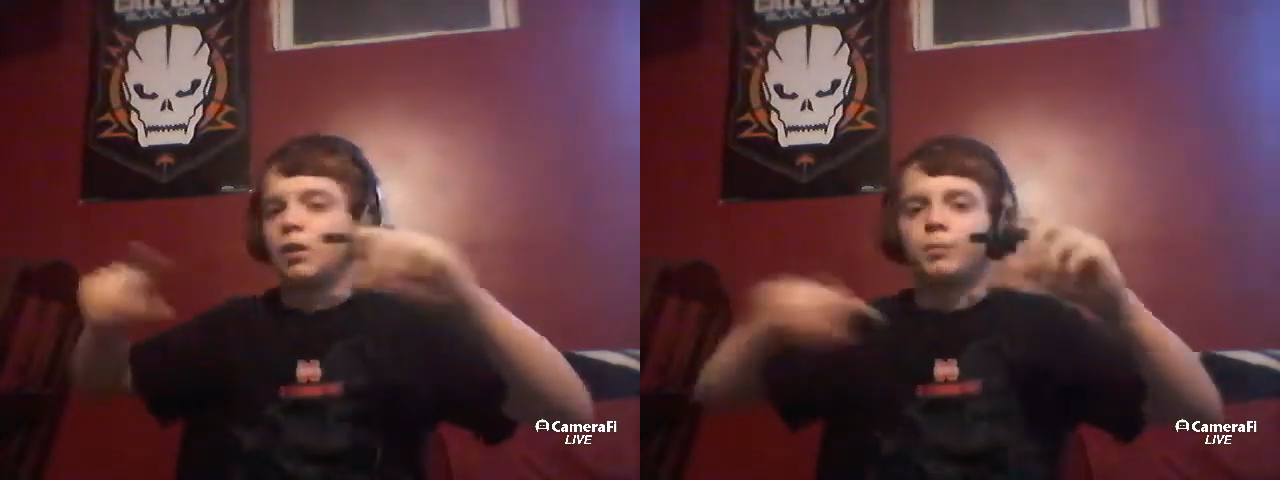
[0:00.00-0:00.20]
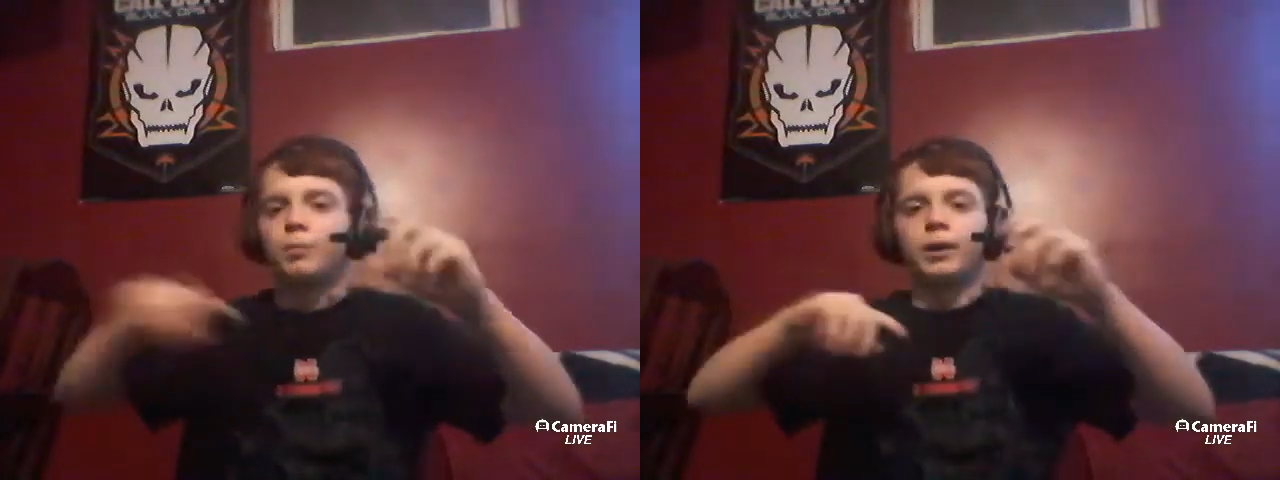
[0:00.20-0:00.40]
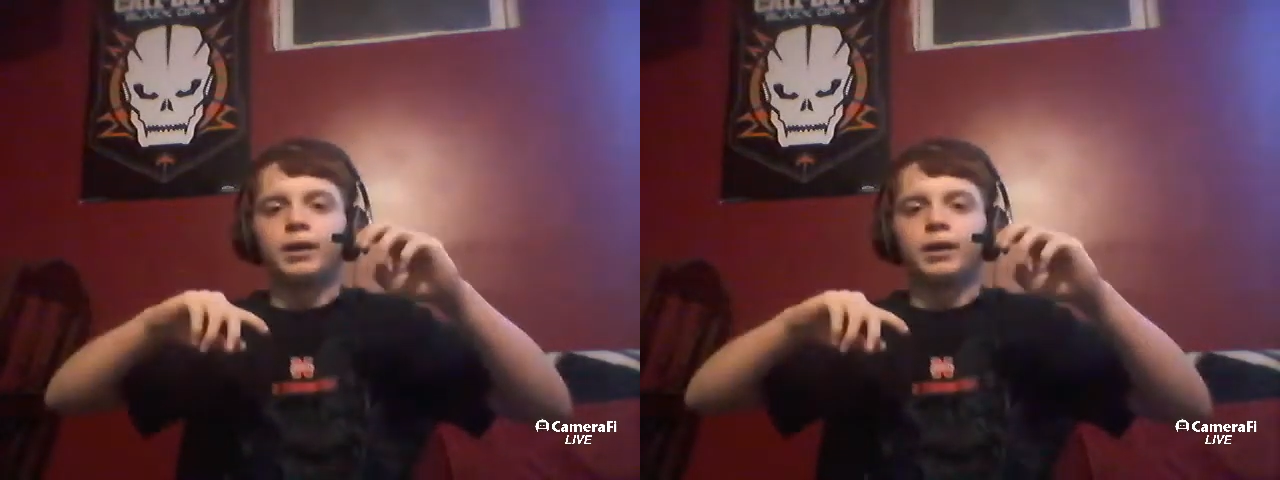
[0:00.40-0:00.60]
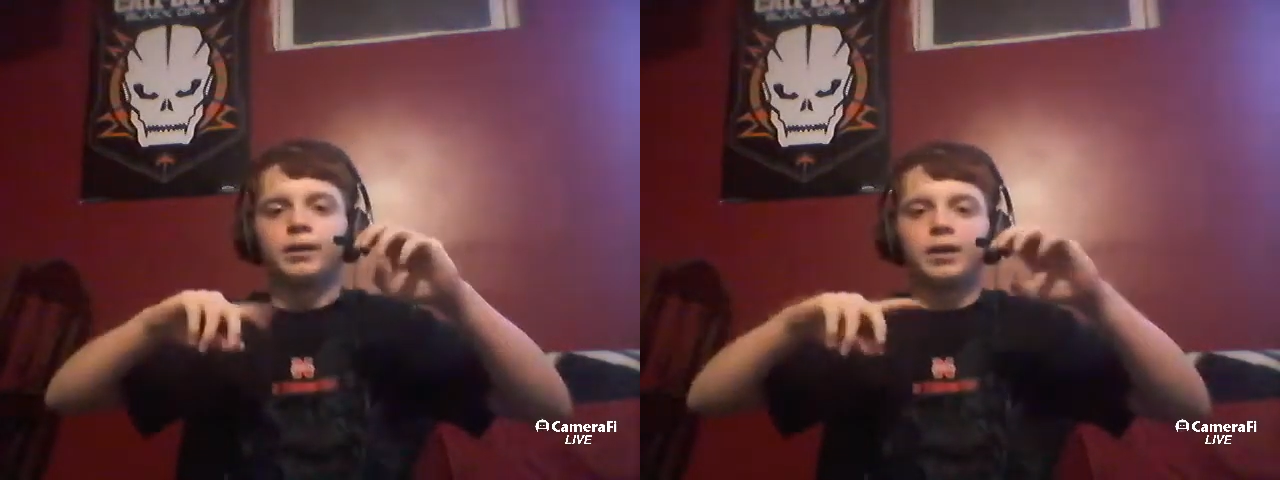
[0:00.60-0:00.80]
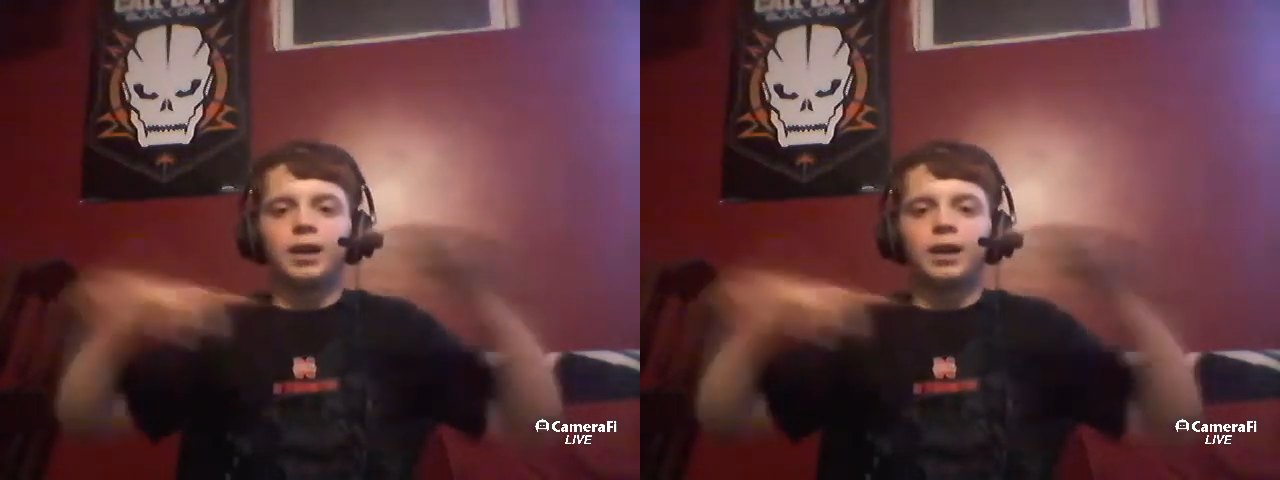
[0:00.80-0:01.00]
But
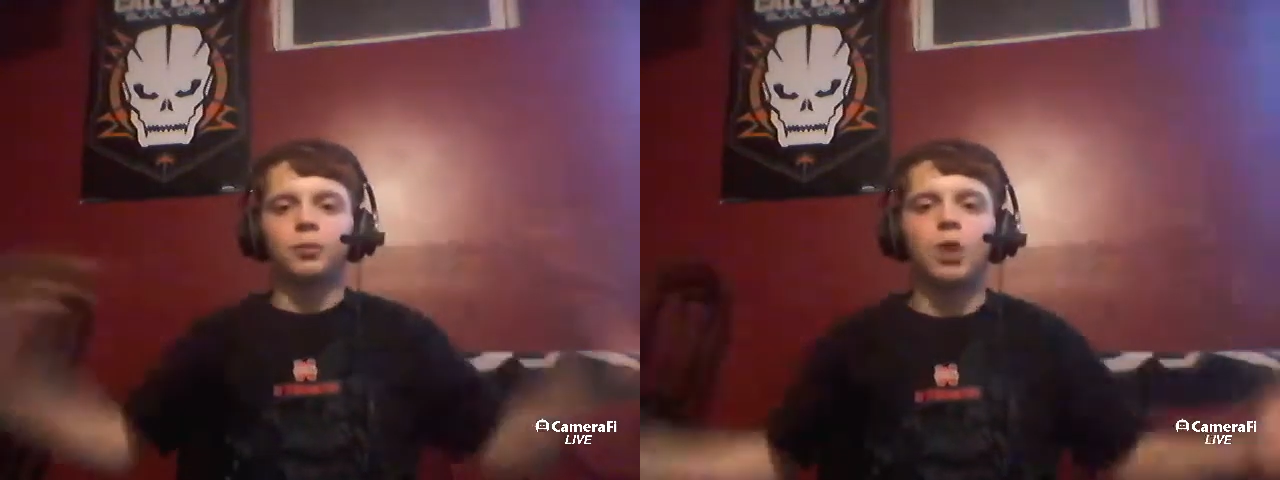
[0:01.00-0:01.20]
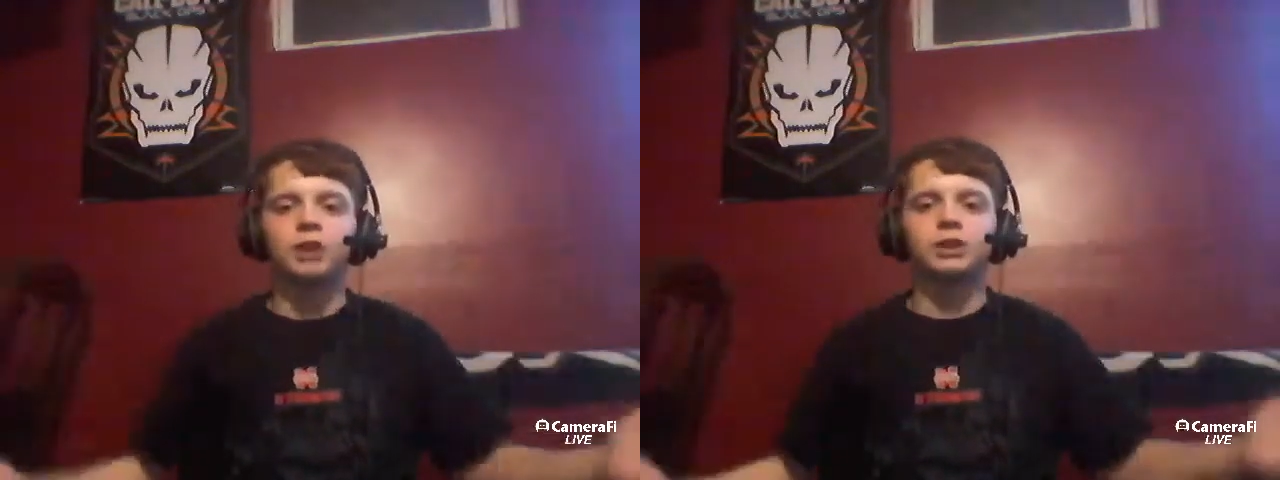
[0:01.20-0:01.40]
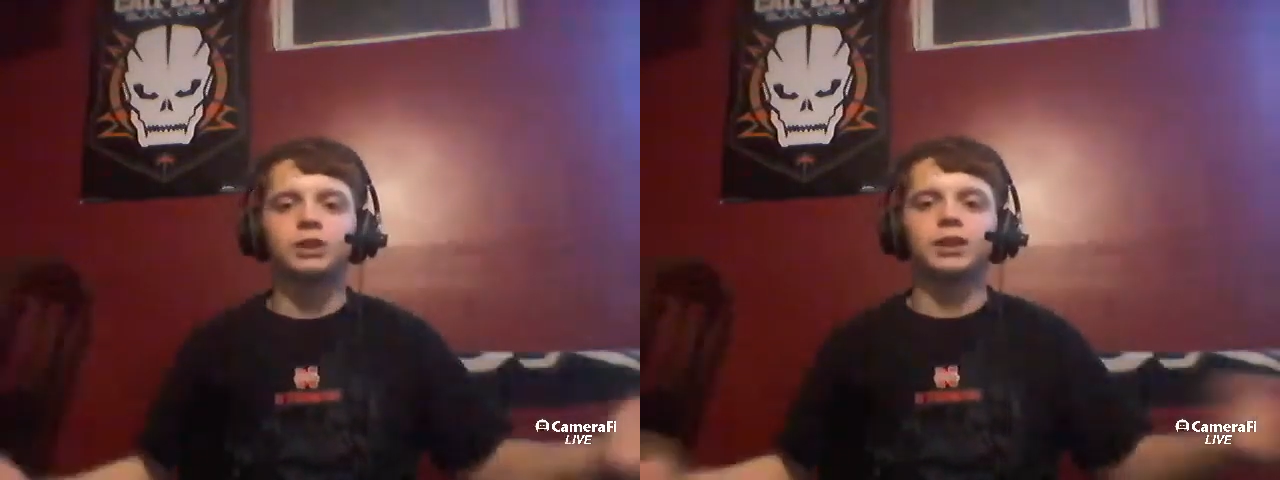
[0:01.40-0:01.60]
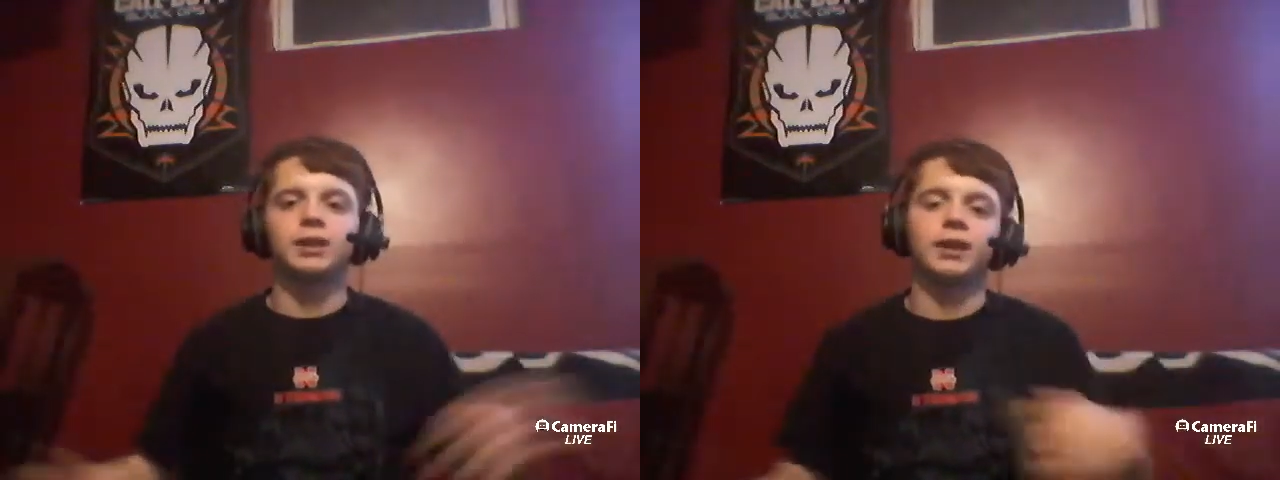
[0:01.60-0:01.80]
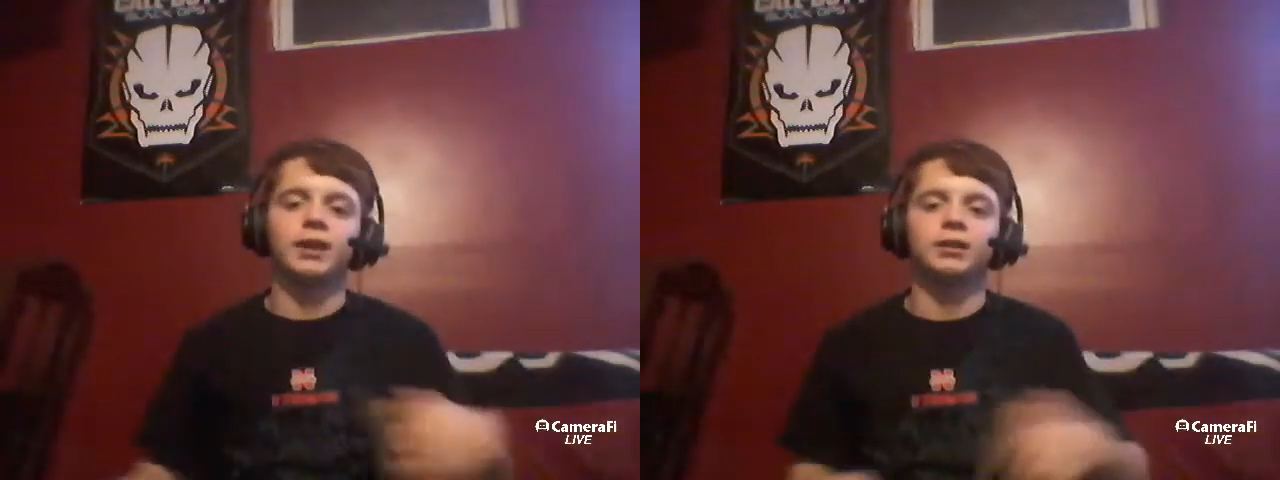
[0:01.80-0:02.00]
I watched it
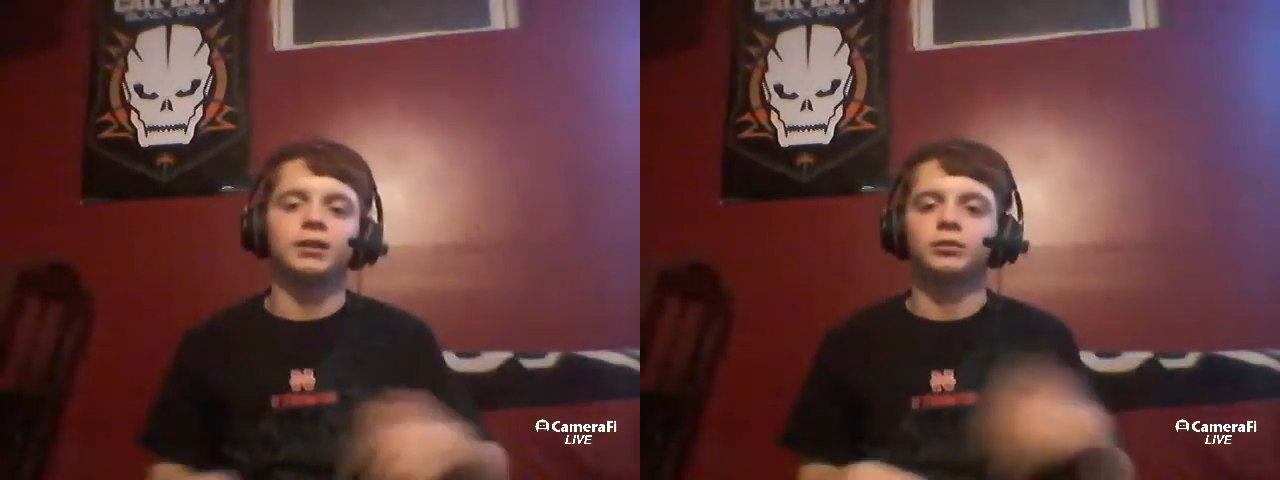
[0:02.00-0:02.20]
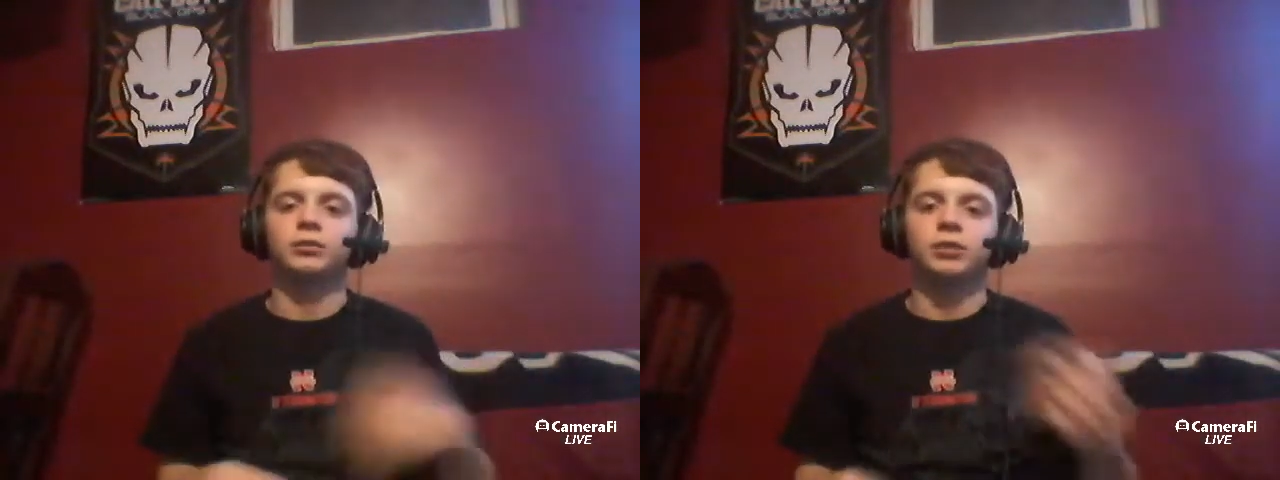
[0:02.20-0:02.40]
and